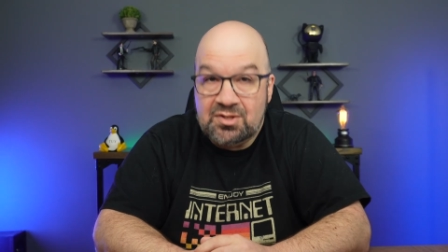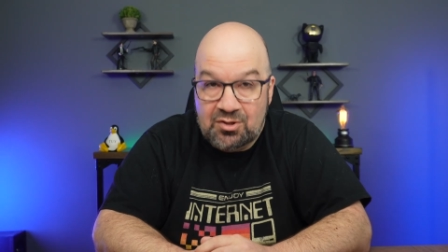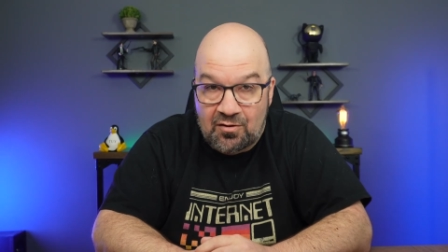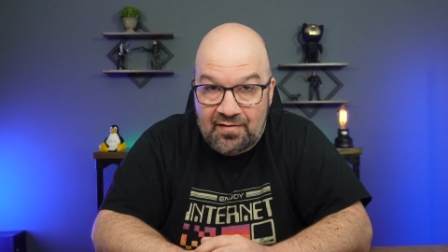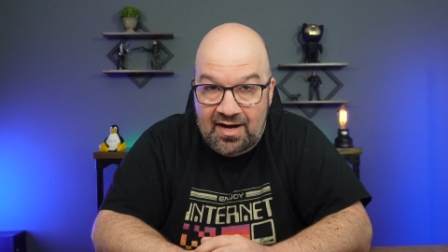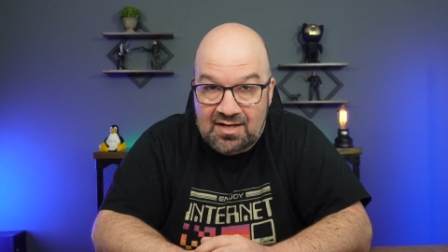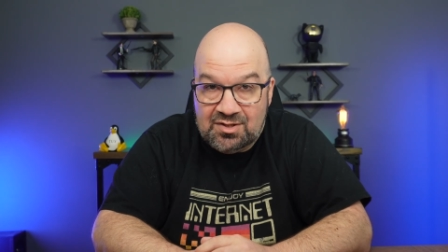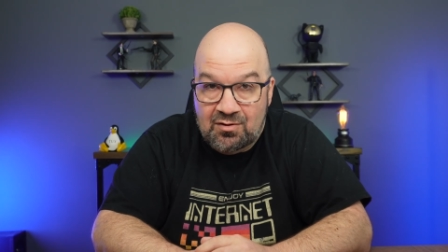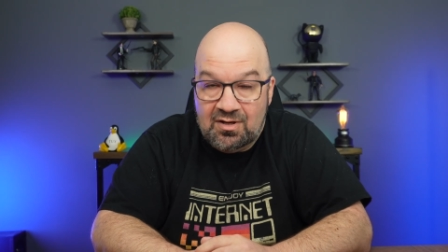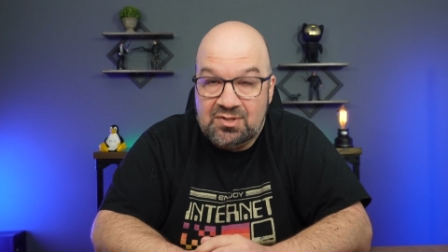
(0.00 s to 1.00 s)
serve
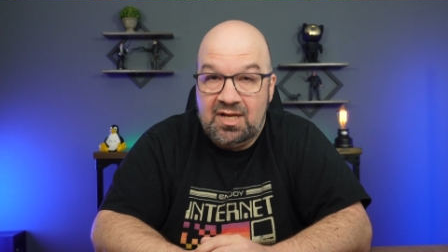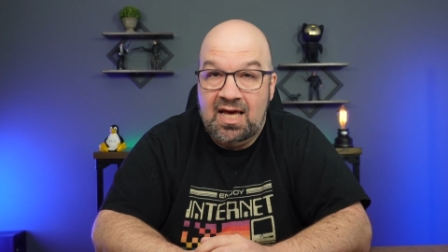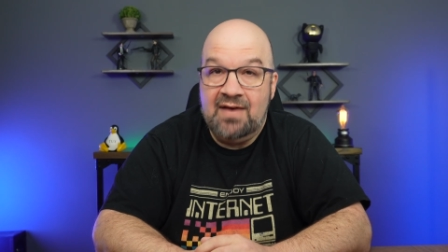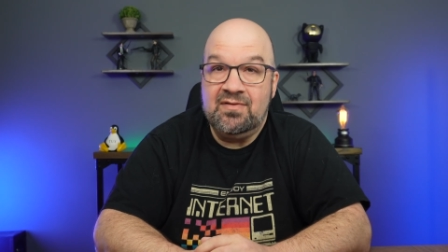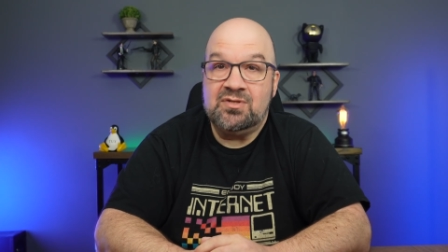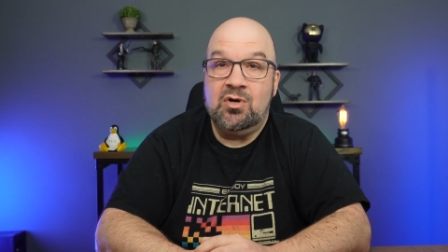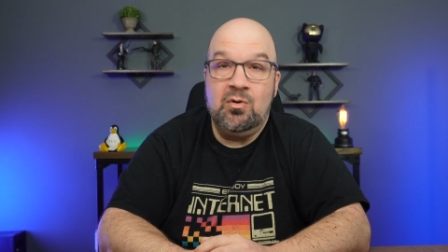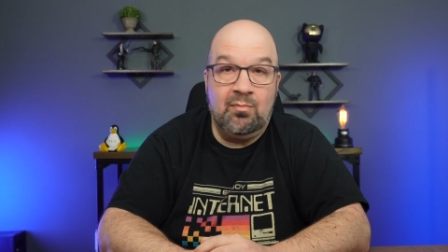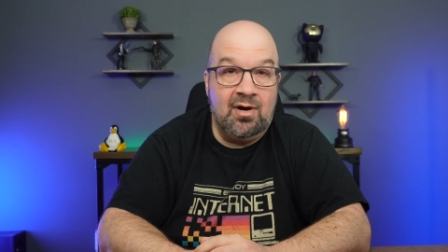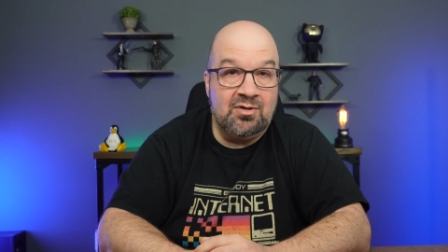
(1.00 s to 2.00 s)
ads, nor does it have its
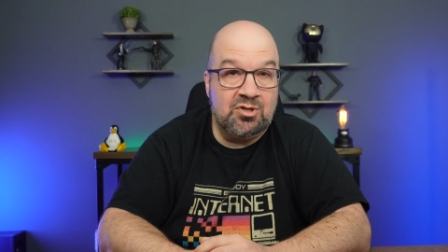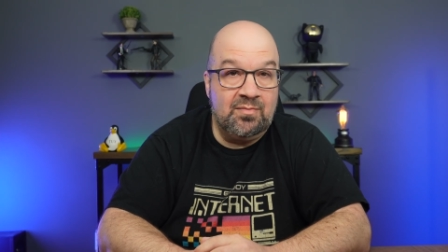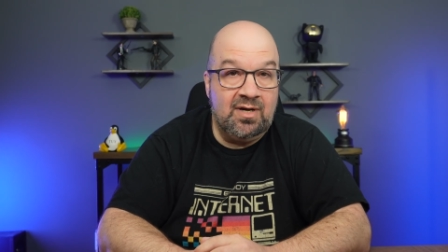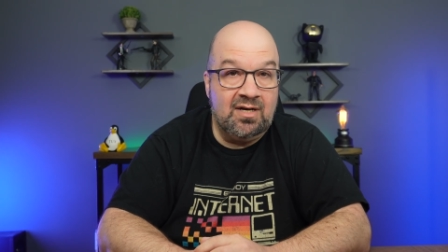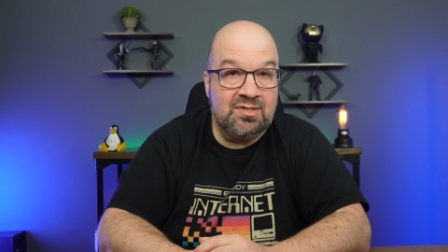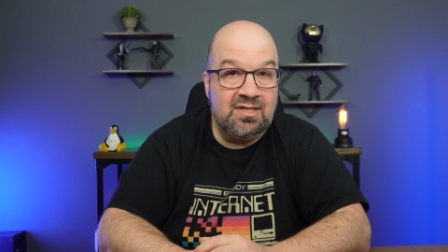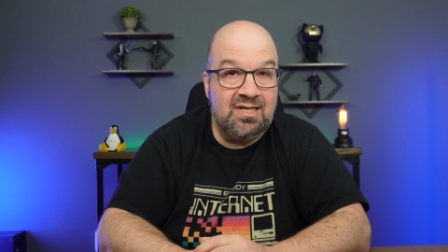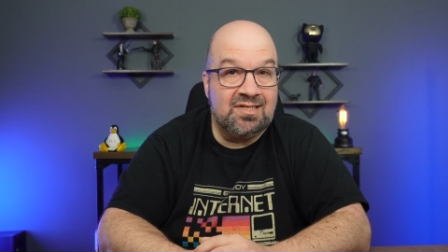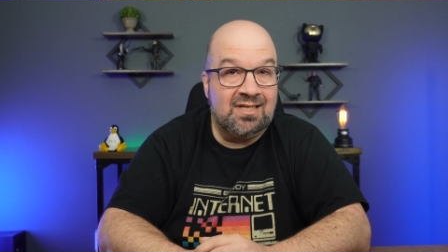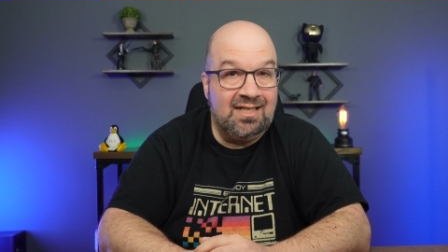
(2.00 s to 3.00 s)
own browser because it
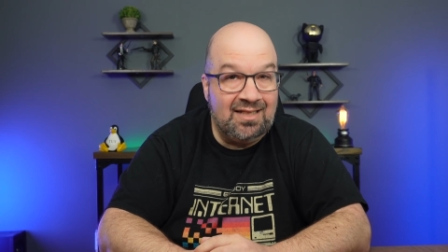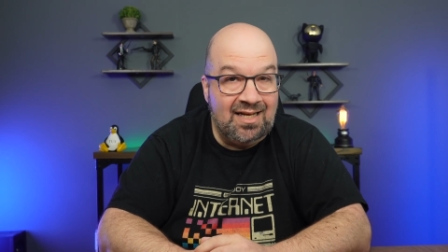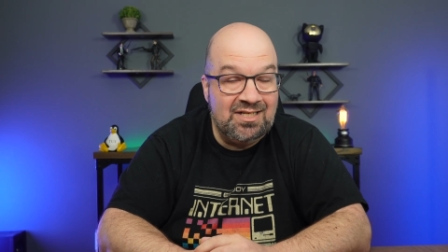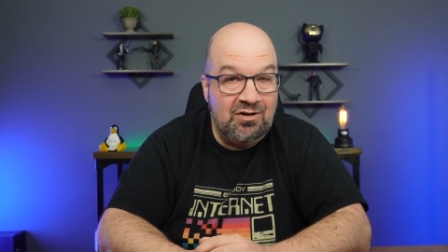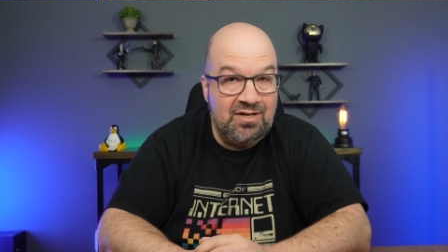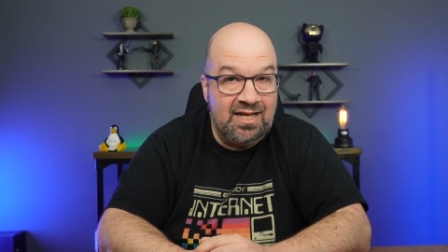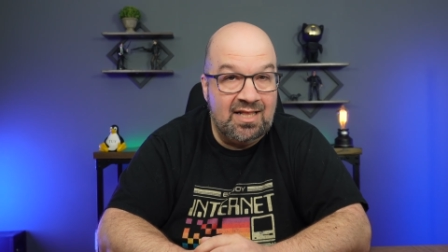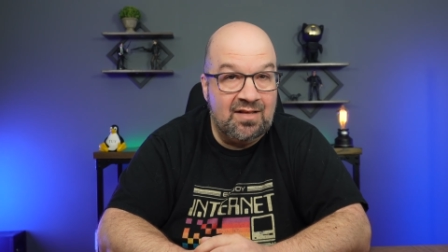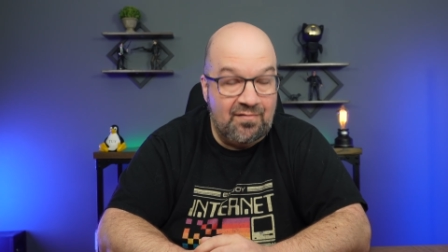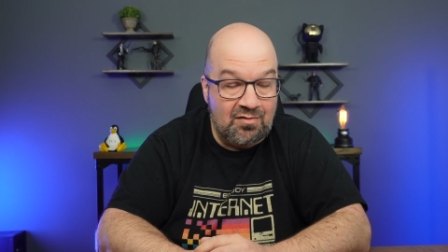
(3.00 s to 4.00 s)
doesn't collect your
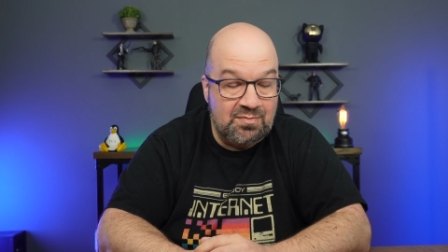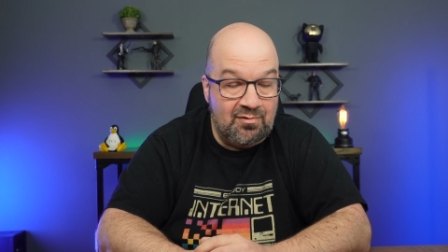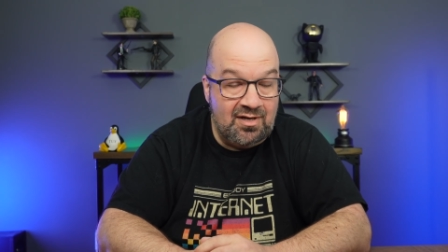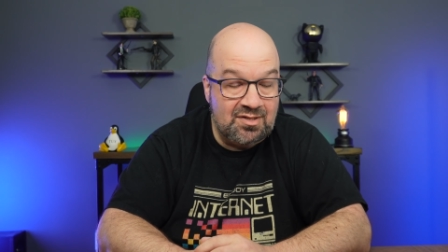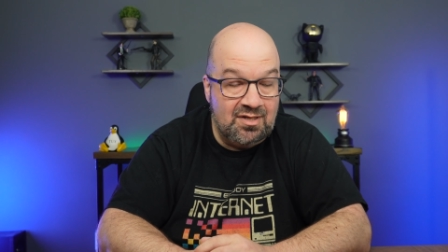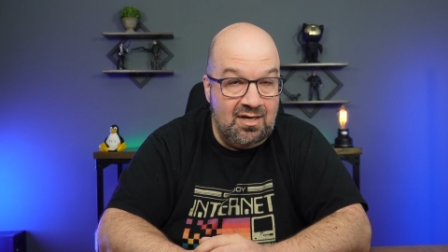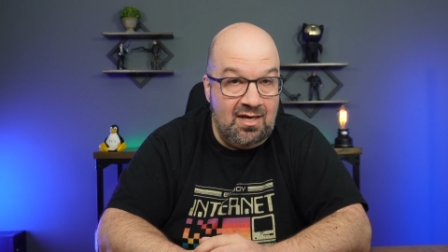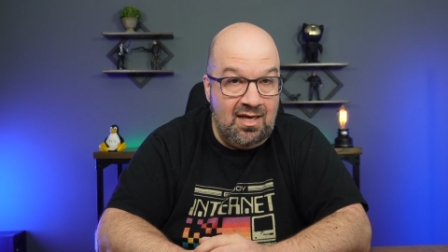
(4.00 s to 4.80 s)
data in the first place.